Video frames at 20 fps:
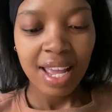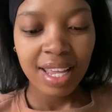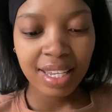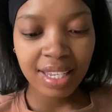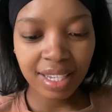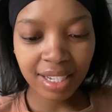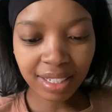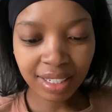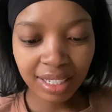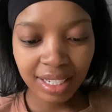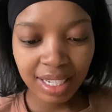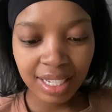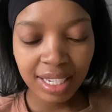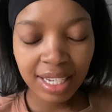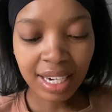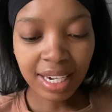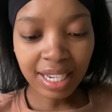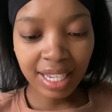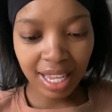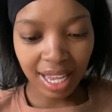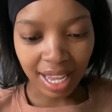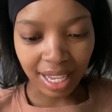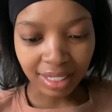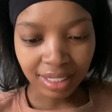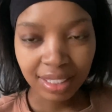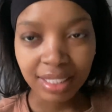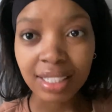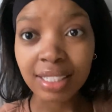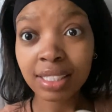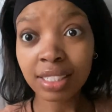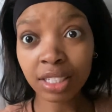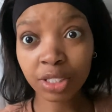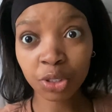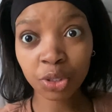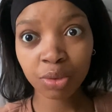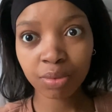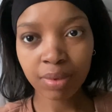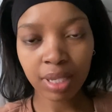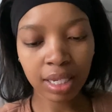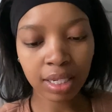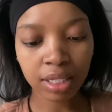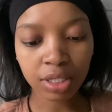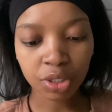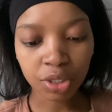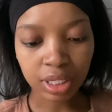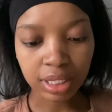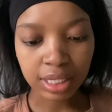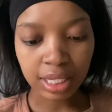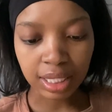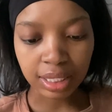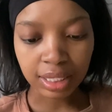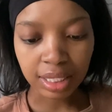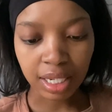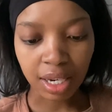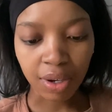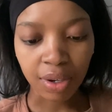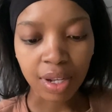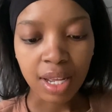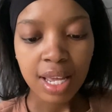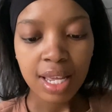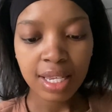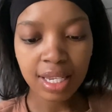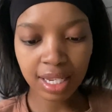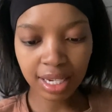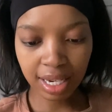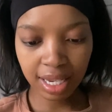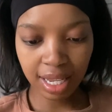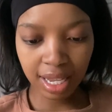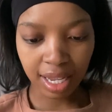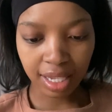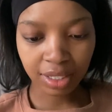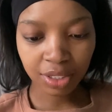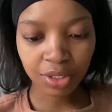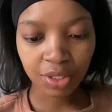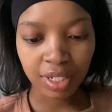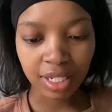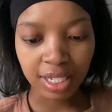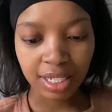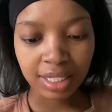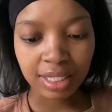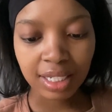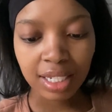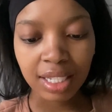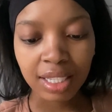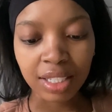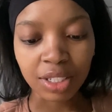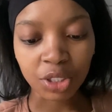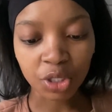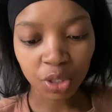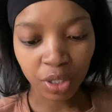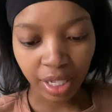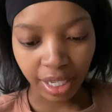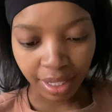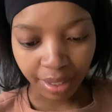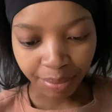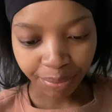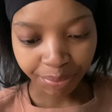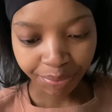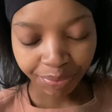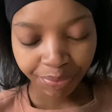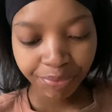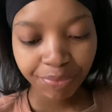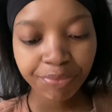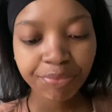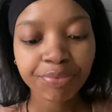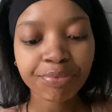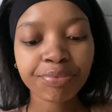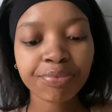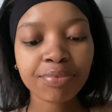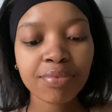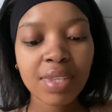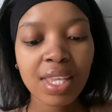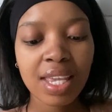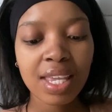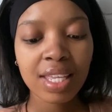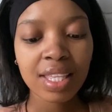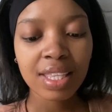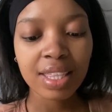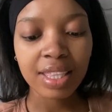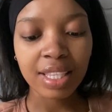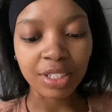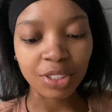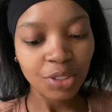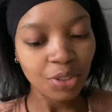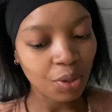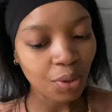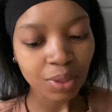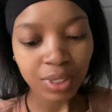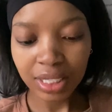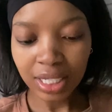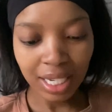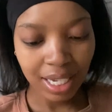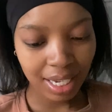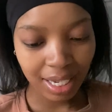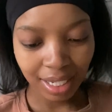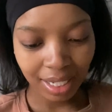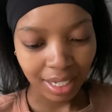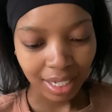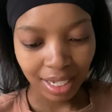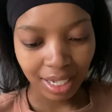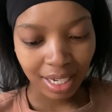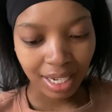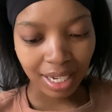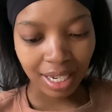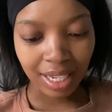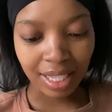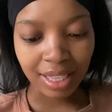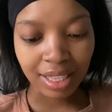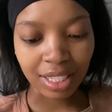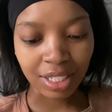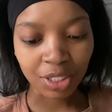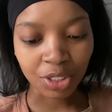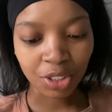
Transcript: Kill a cat. This is the English translation now. Kill a cat to eat in the train. There's no chicken to eat in